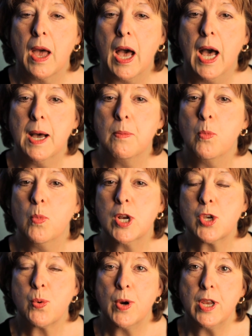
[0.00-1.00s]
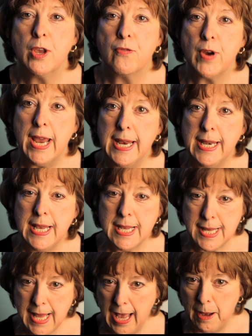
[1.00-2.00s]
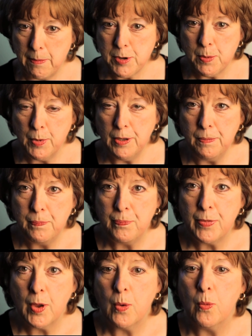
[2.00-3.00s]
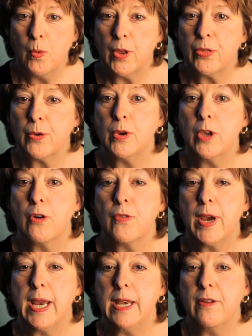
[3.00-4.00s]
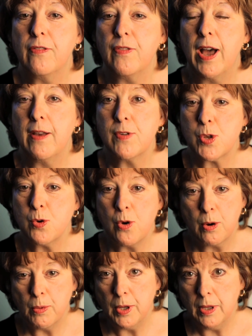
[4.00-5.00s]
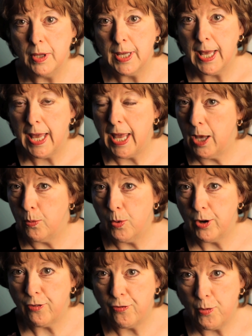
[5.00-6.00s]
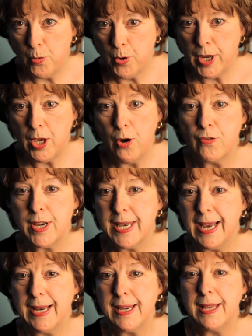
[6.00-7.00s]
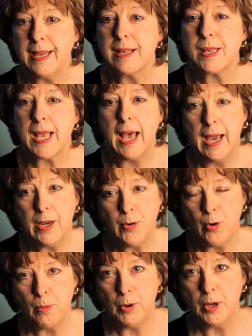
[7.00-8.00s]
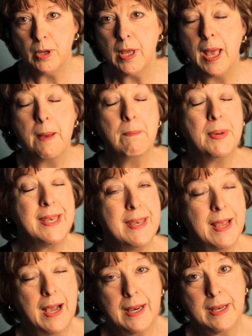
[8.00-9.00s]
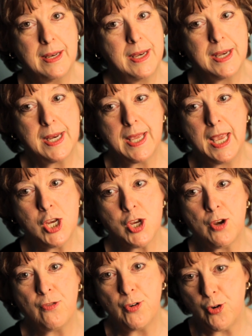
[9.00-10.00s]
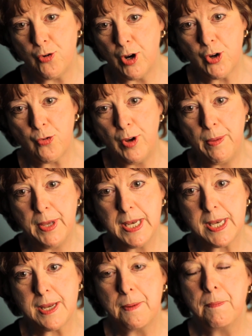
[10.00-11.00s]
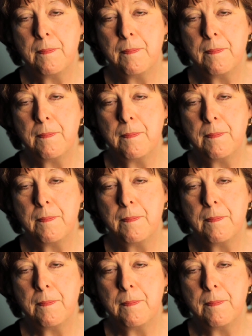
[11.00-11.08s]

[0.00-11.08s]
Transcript: Um, 120 over 80 is optimal, 130 over 85 is normal, and 140 over 90 is high normal, but not an indication for drug treatment.